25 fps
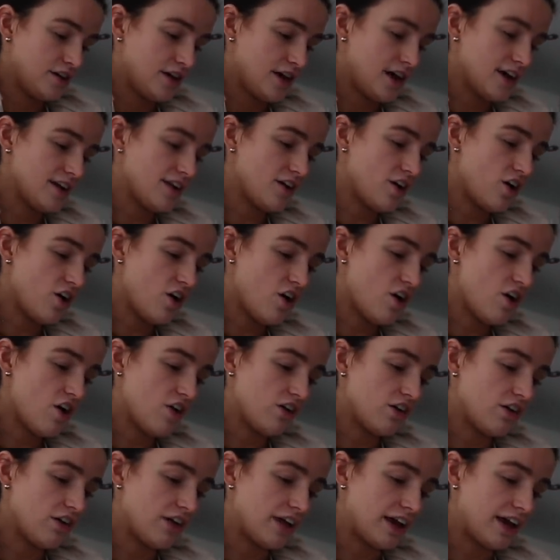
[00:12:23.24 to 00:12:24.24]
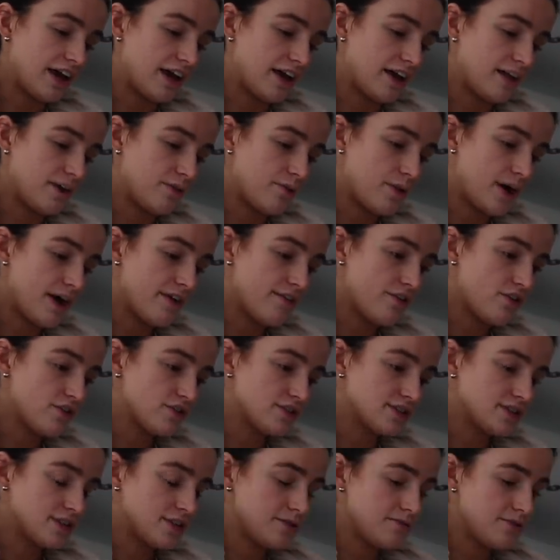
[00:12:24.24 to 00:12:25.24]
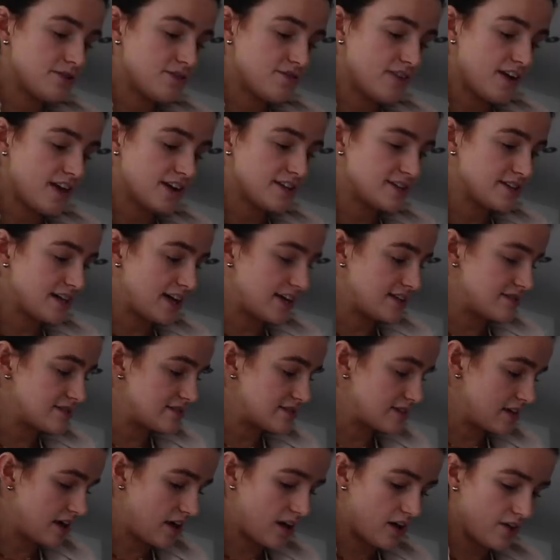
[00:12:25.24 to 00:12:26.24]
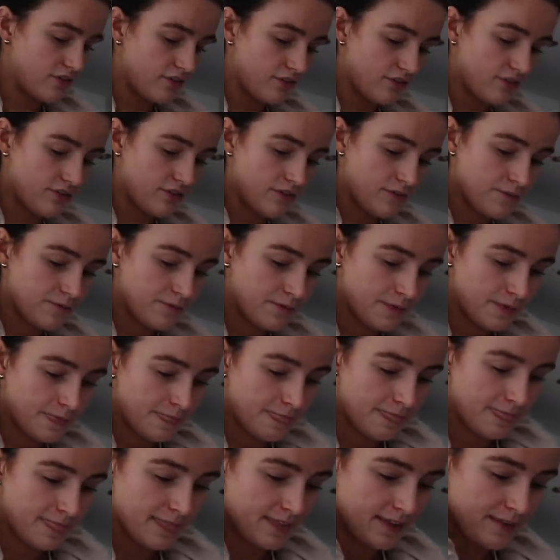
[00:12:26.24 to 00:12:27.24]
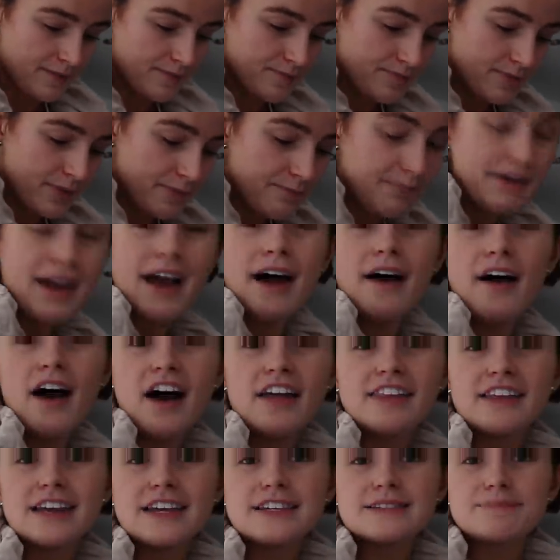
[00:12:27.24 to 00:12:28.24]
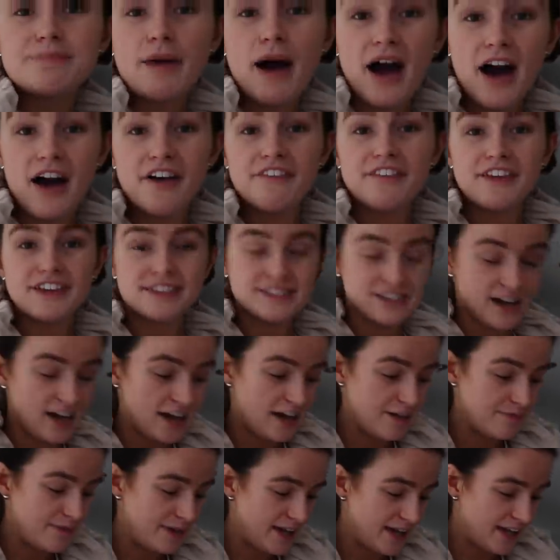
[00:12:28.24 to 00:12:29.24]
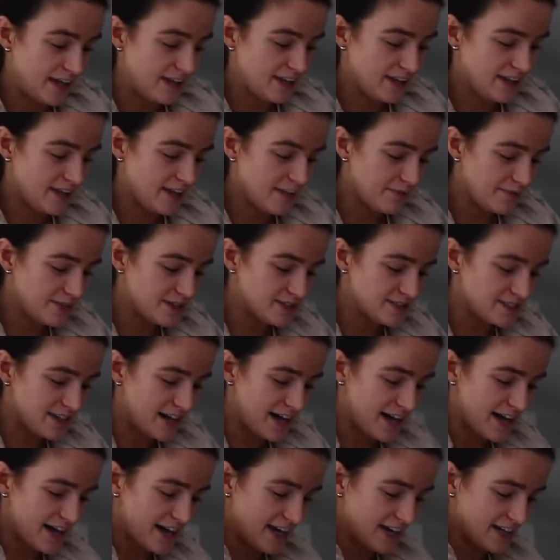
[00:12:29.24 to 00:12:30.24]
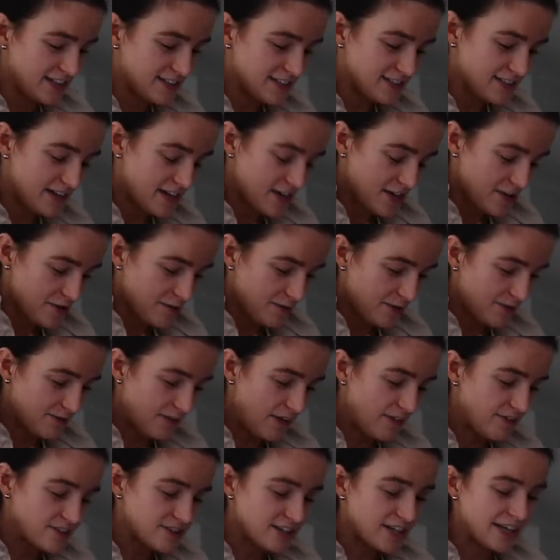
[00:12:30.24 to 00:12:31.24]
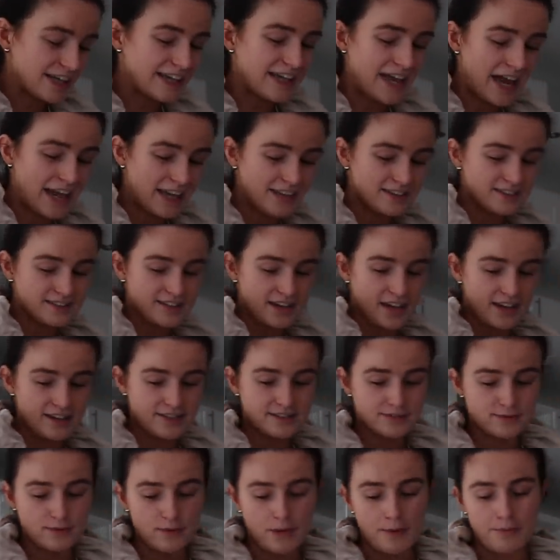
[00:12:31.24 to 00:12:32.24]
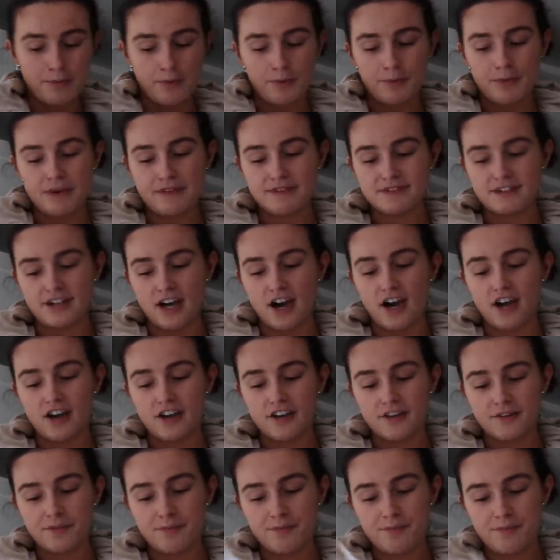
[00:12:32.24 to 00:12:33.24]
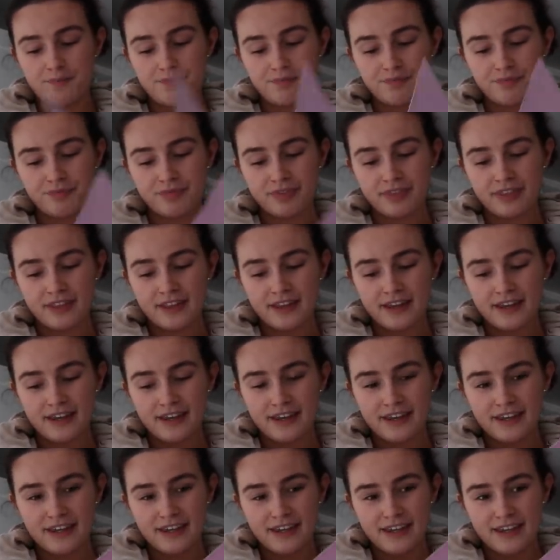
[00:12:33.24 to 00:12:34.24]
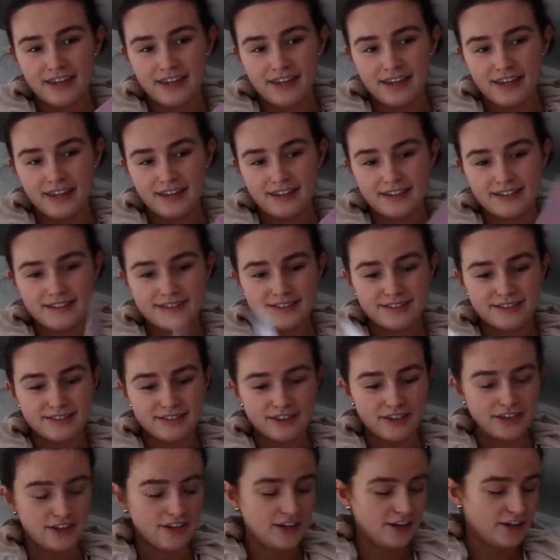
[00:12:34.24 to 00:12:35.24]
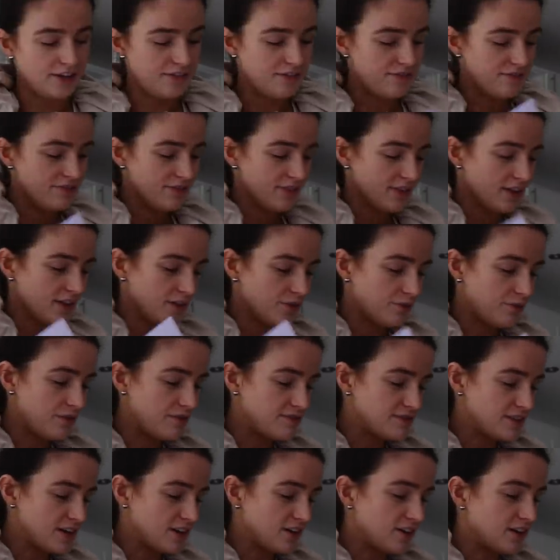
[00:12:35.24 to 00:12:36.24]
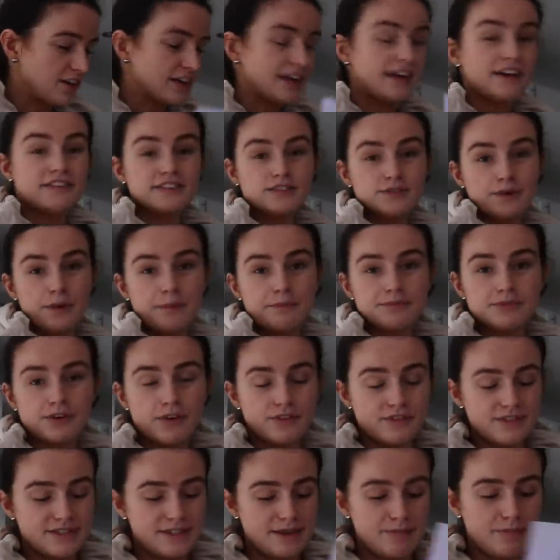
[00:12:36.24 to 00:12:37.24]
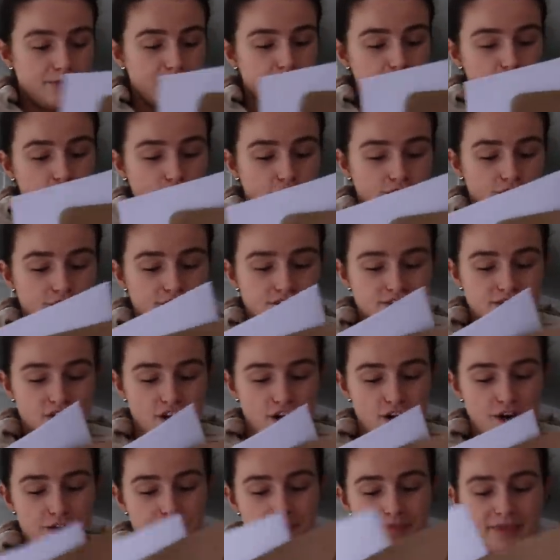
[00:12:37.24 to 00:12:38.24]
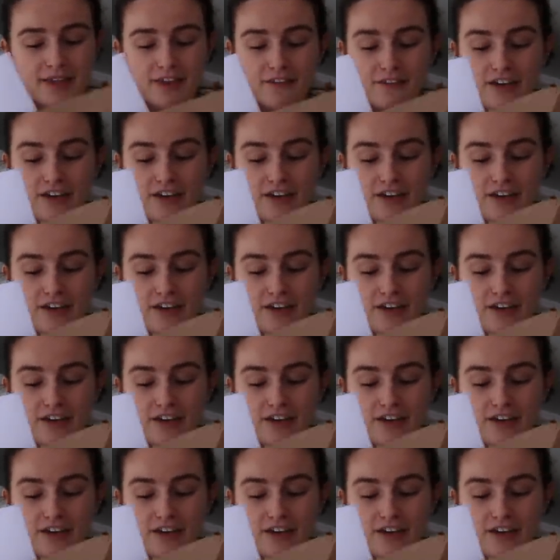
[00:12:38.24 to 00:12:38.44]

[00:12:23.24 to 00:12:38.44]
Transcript: and a heart lolly. Why have I got so much Valentine's stuff? But yeah, I think it's perfect timing. I'm excited. We've never done a Galentine's swap, but we've done, this is so cute, we've done gift swaps obviously before, so if